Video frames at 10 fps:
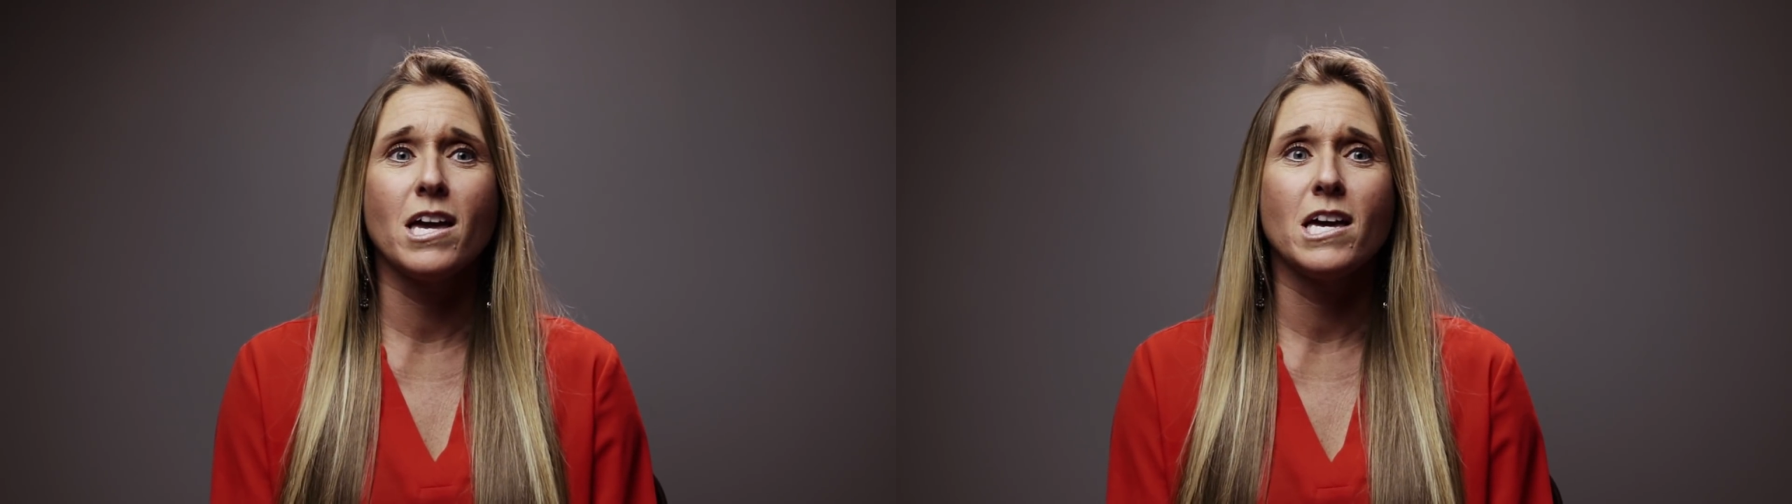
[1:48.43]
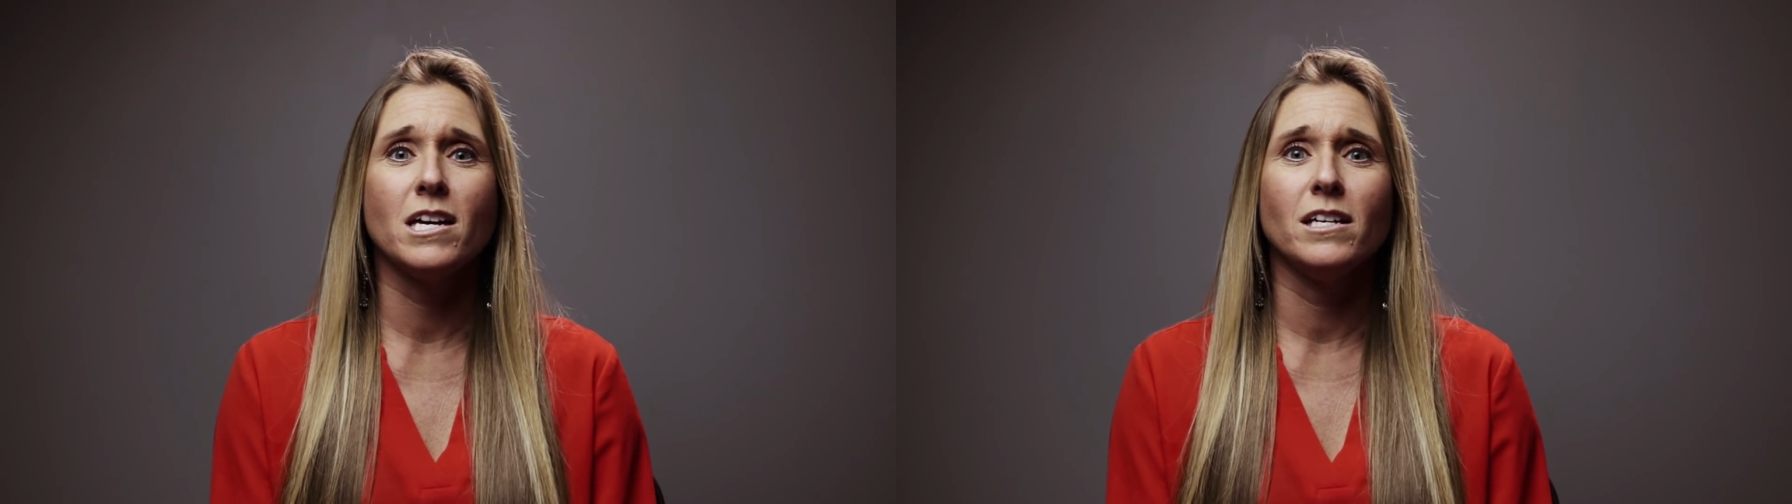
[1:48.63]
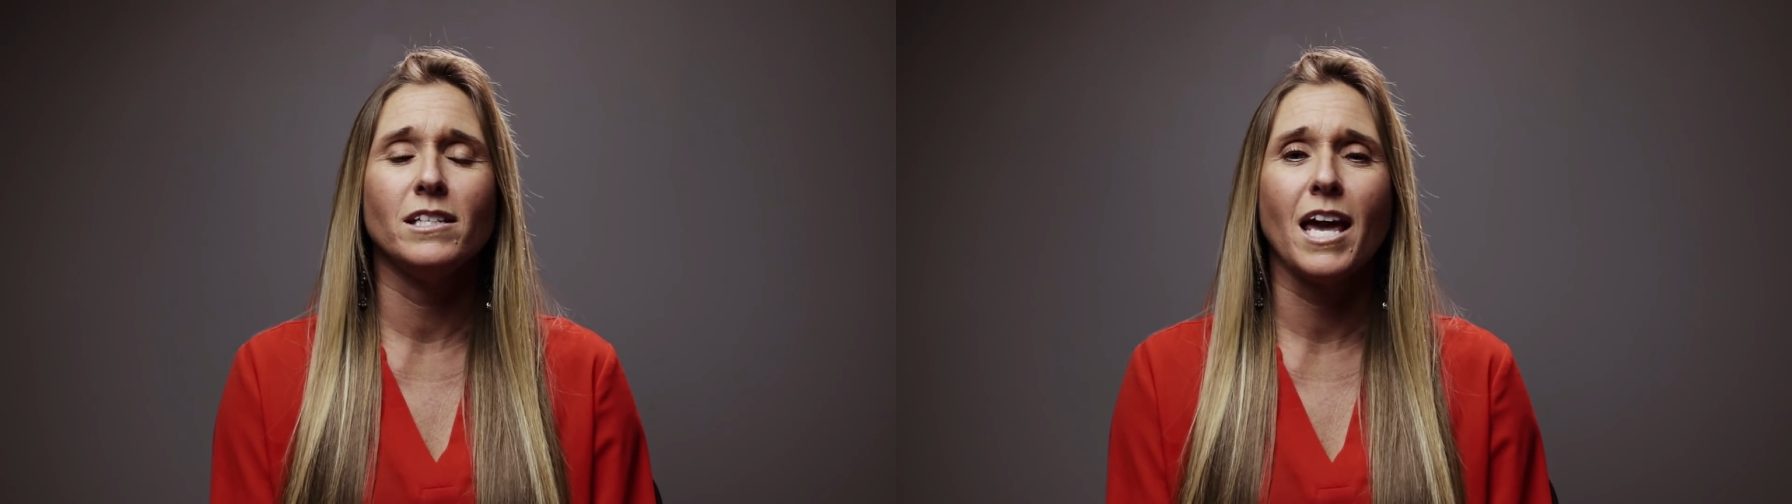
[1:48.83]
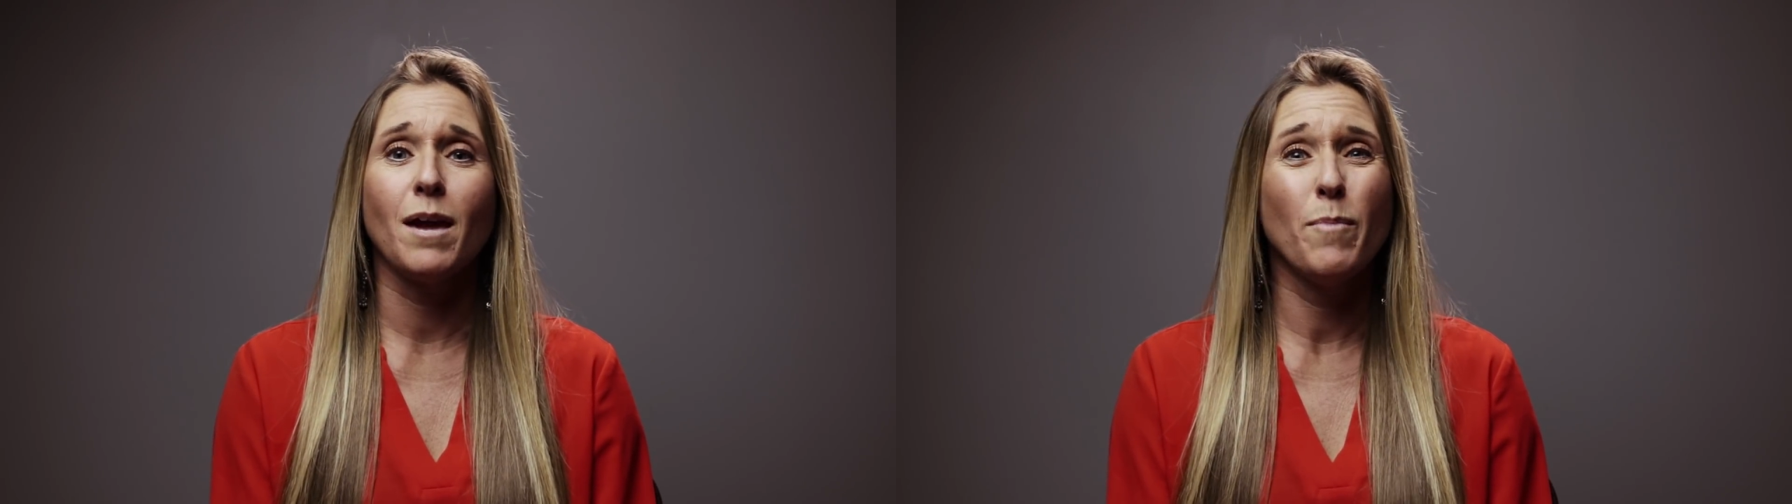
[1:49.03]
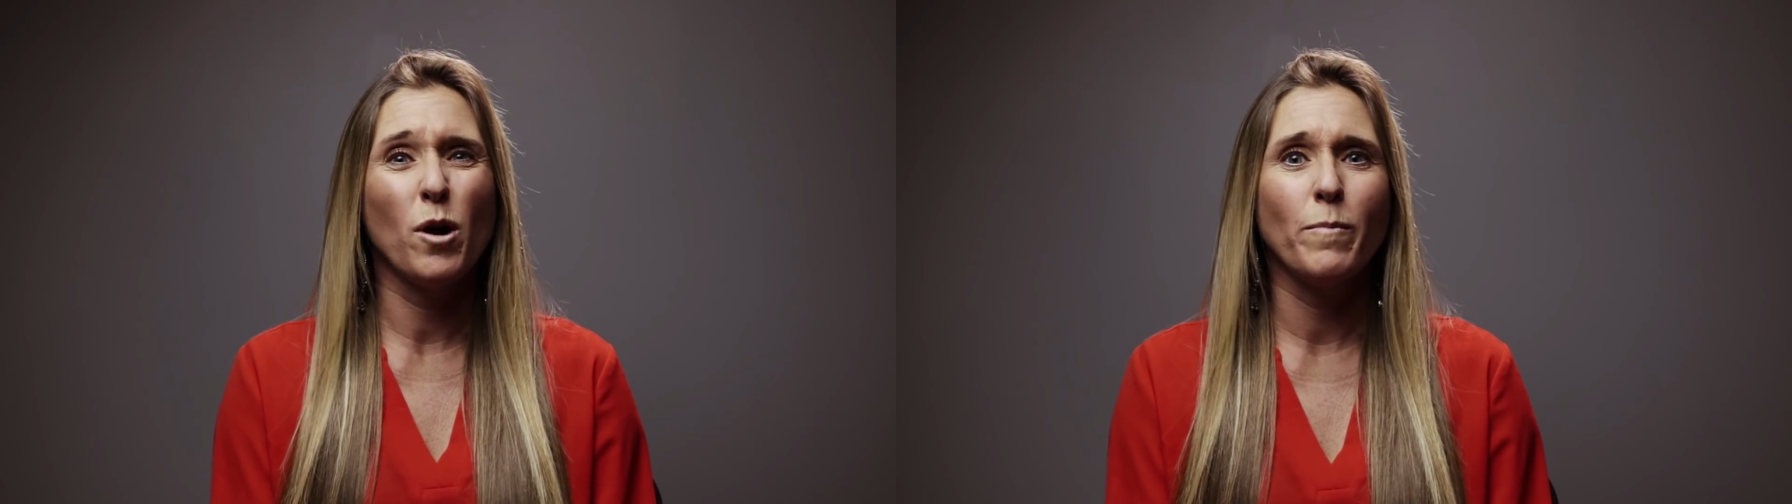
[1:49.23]
is
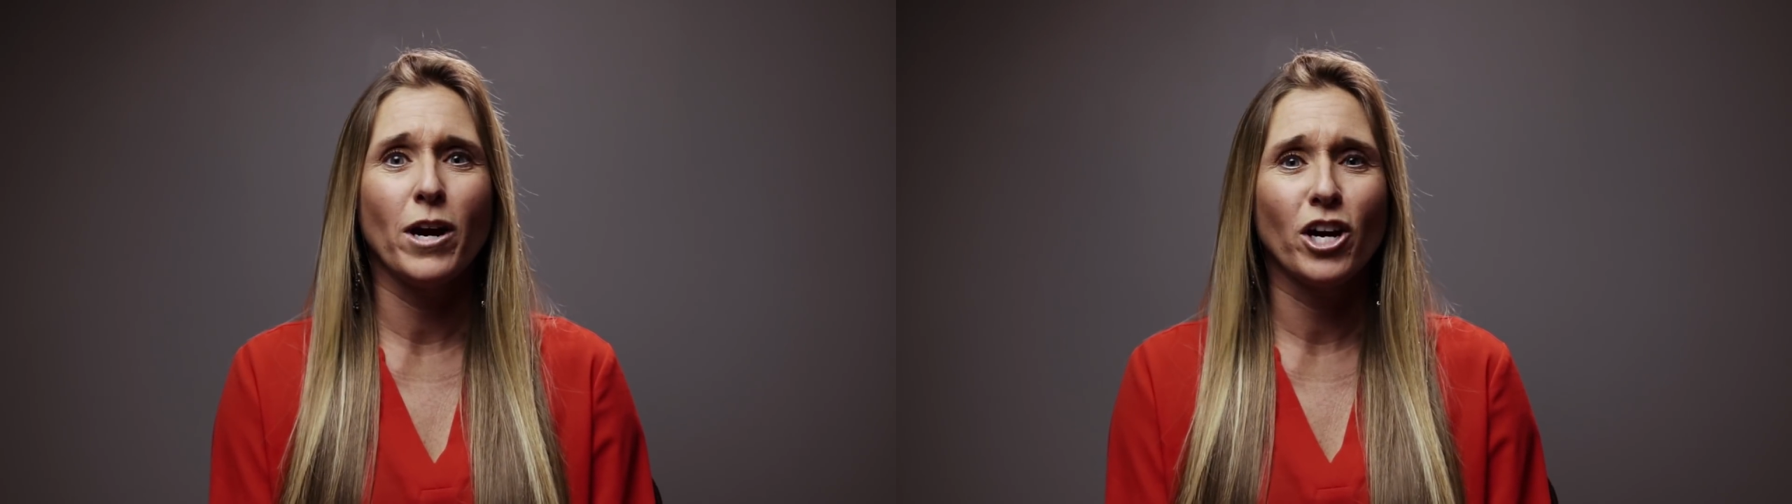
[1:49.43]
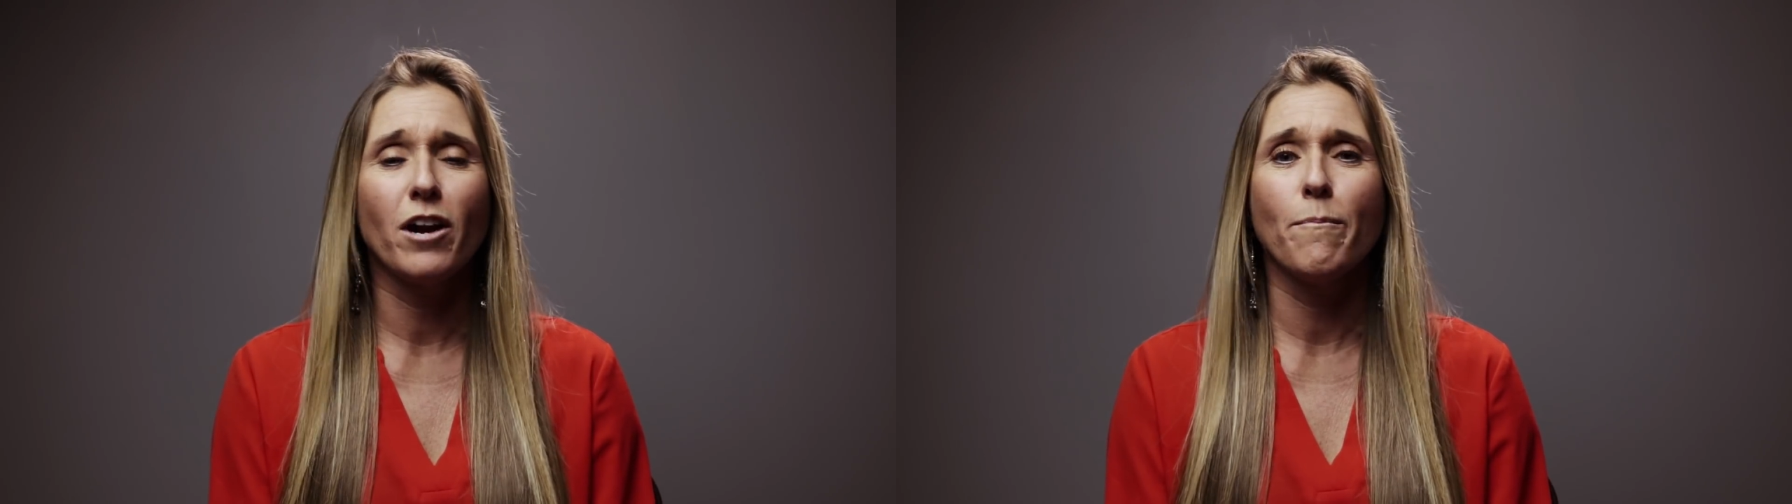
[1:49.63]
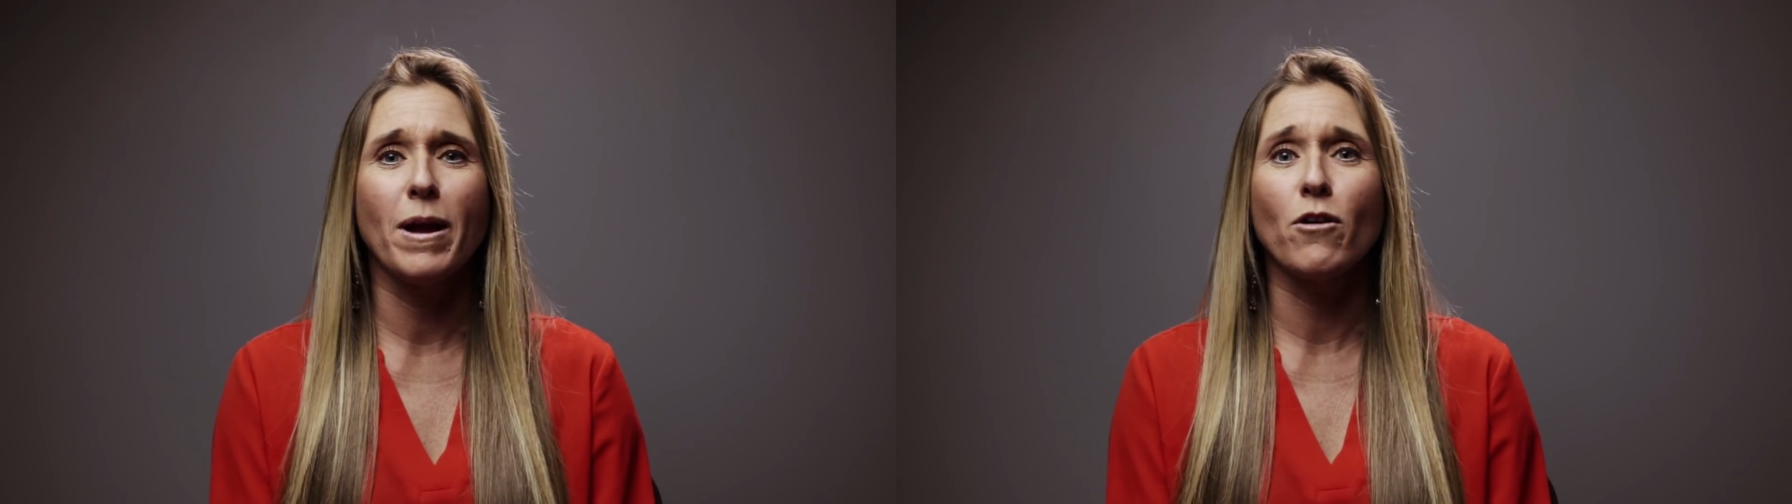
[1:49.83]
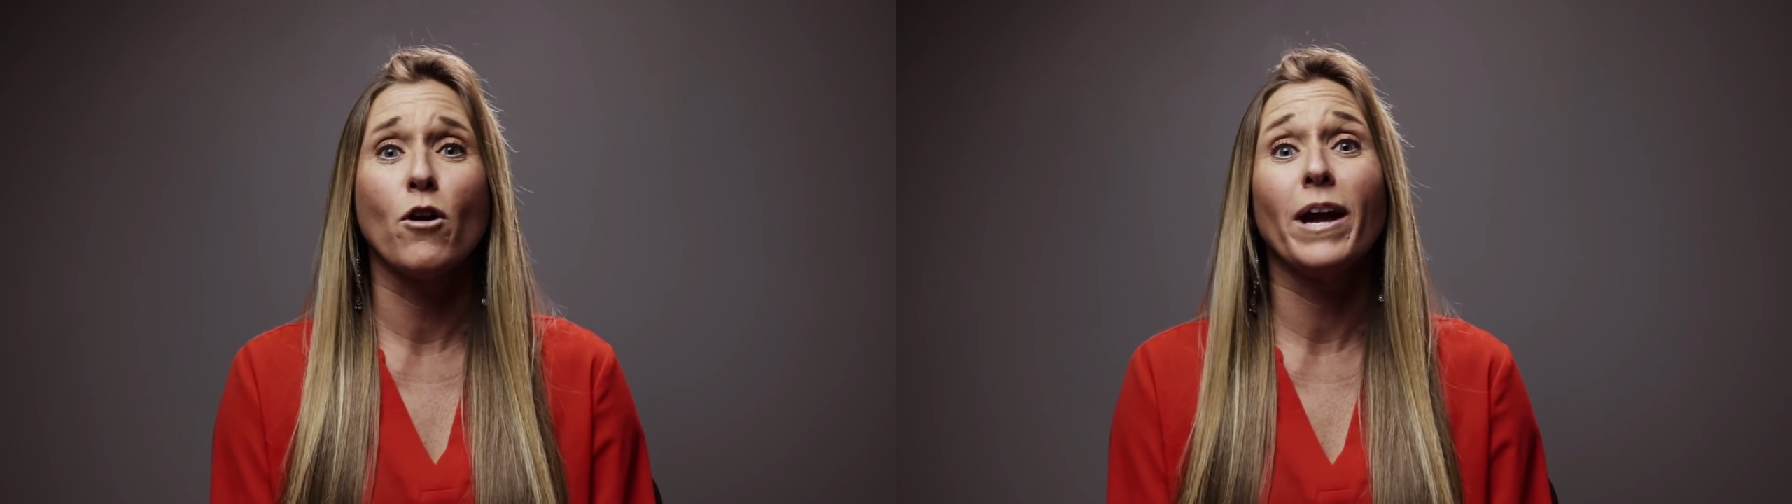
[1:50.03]
a bone marrow